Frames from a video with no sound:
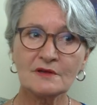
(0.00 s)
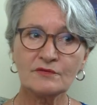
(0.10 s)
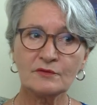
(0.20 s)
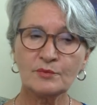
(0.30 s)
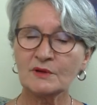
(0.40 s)

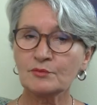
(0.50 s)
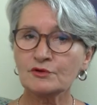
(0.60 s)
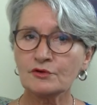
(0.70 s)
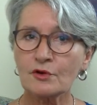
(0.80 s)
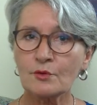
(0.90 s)
if the people
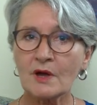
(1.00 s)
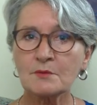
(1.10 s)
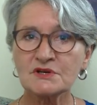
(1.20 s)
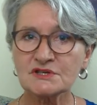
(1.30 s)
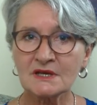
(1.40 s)
know how
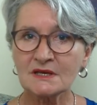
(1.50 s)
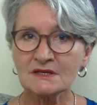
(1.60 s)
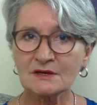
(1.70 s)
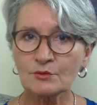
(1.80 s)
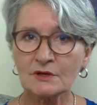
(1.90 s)
much kink
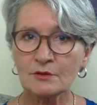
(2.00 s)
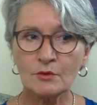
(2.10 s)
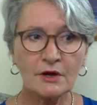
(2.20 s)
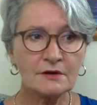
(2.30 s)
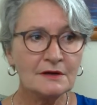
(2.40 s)
they really
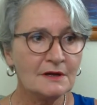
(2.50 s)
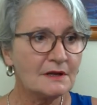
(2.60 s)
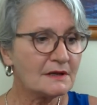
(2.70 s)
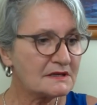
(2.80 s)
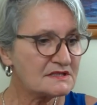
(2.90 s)
want,
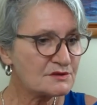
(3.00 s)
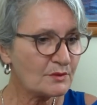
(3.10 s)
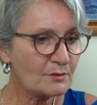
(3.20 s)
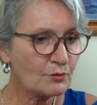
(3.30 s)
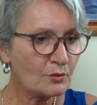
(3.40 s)
like this
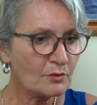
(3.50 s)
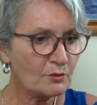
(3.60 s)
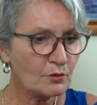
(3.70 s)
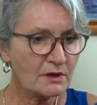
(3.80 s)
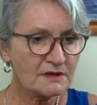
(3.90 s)
one
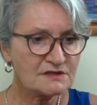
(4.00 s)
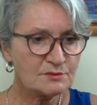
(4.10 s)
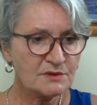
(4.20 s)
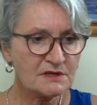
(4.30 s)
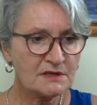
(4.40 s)
woman wanted to
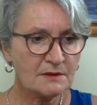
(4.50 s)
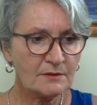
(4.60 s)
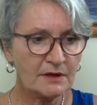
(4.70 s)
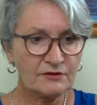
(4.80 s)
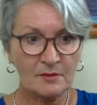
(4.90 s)
be
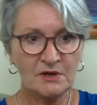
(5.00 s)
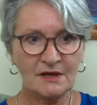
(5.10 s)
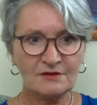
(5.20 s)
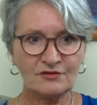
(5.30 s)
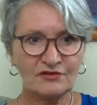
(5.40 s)
a
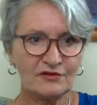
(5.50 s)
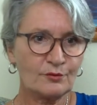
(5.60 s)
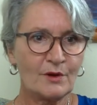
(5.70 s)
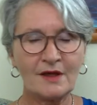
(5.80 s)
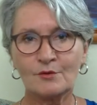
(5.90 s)
dominatrix. She says,
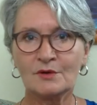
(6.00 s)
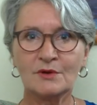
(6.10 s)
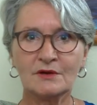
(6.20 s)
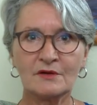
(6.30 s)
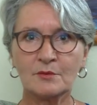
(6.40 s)
well, I want to
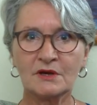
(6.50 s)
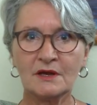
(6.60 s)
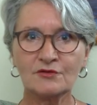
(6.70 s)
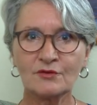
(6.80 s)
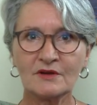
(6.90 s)
be a
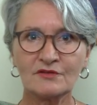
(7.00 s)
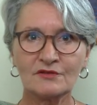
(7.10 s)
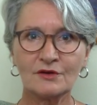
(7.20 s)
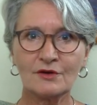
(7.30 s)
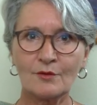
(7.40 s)

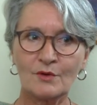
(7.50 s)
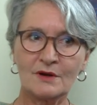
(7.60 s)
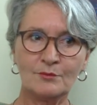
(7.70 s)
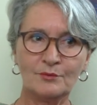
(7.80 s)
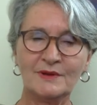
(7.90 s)
dominatrix, you know, I want
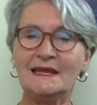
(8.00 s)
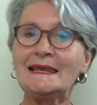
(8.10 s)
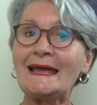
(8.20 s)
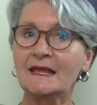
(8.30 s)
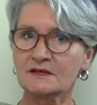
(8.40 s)
to be
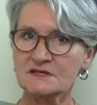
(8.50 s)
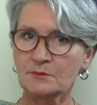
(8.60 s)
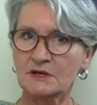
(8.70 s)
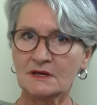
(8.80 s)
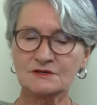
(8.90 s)
like a
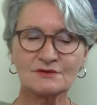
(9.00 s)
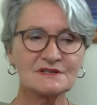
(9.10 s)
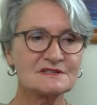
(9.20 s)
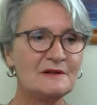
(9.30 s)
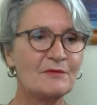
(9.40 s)

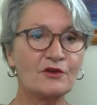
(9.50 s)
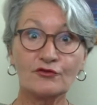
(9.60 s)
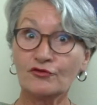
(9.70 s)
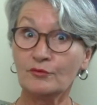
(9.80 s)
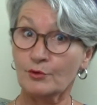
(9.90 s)
dominatrix.
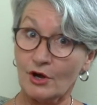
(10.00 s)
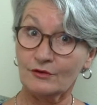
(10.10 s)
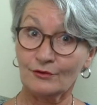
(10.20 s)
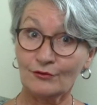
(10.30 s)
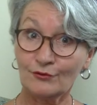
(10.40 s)
So she brought
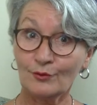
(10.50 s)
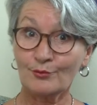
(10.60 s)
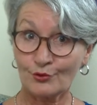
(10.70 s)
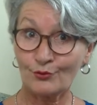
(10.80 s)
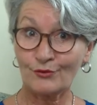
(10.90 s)
her to a
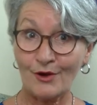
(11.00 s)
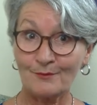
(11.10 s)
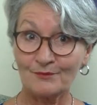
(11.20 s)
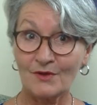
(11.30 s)
pro dom.